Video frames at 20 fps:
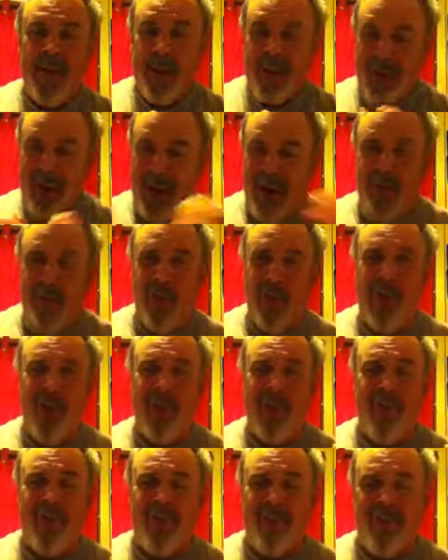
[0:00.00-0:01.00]

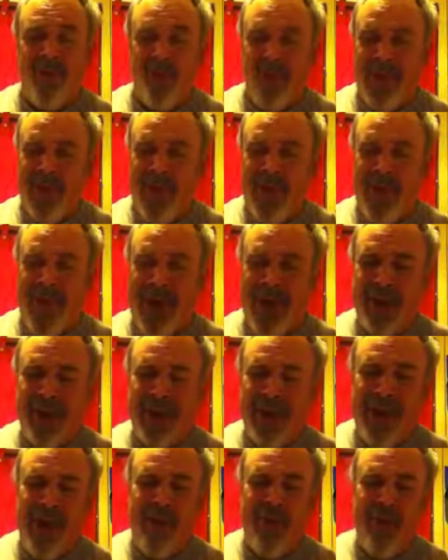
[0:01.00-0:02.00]
If you'll do that,
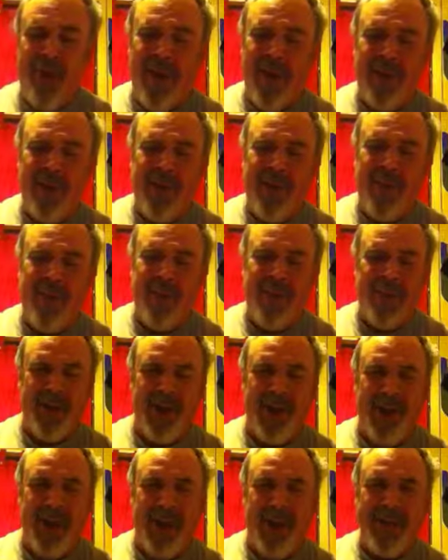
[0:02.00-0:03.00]
you can have a relationship with
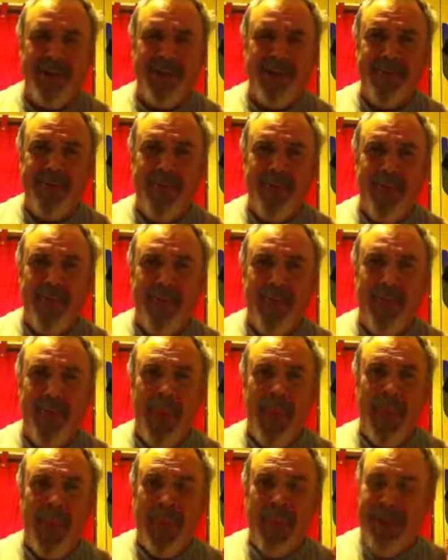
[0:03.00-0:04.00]
God.
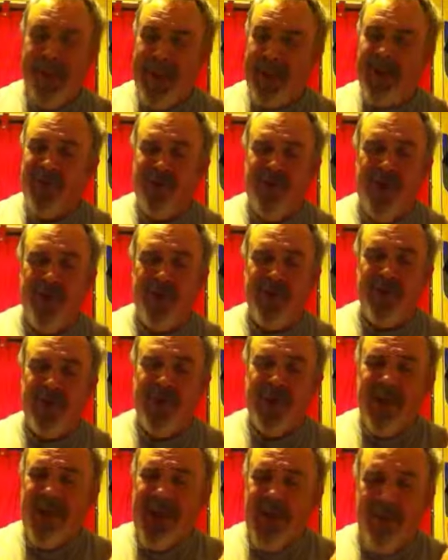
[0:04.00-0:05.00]
And this verse
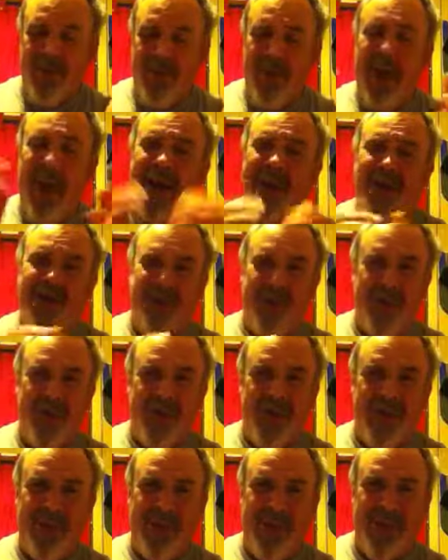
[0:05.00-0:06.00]
applies to
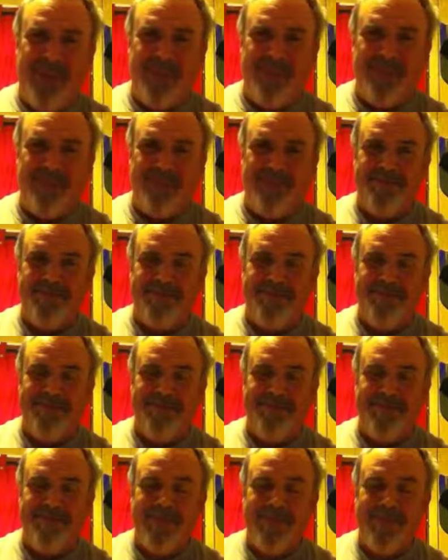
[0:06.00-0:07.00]
you then.
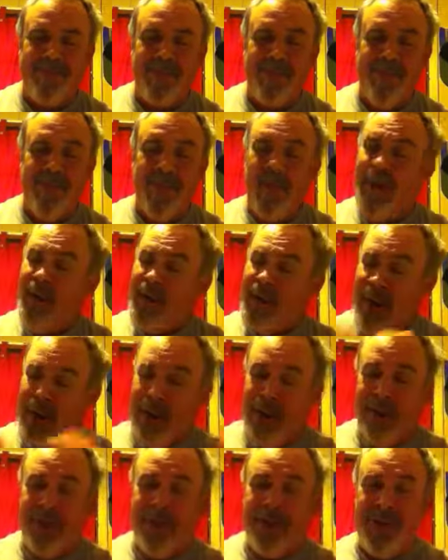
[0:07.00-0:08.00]

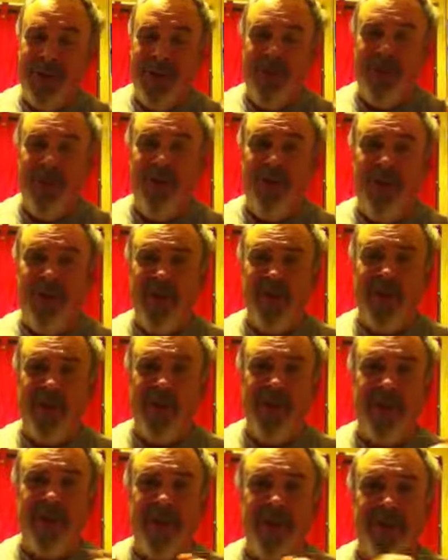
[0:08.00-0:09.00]
Also, in order for this
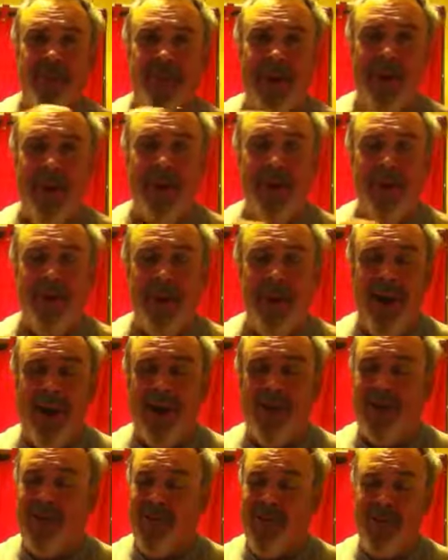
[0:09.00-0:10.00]
verse to apply to our
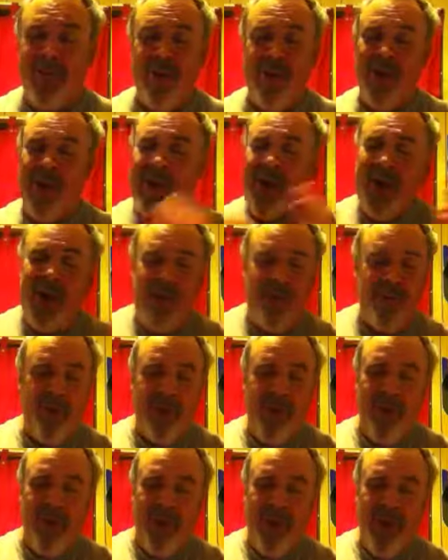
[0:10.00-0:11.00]
lives, if
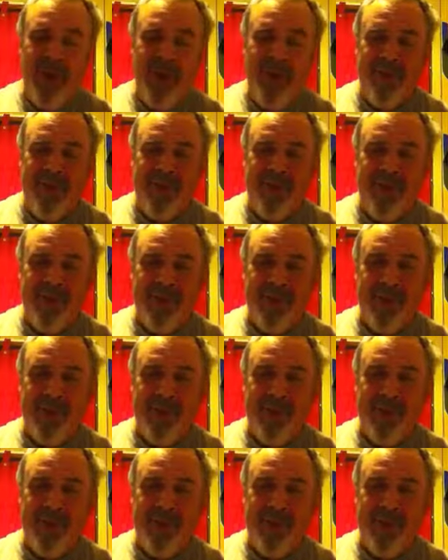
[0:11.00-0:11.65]
you're a believer,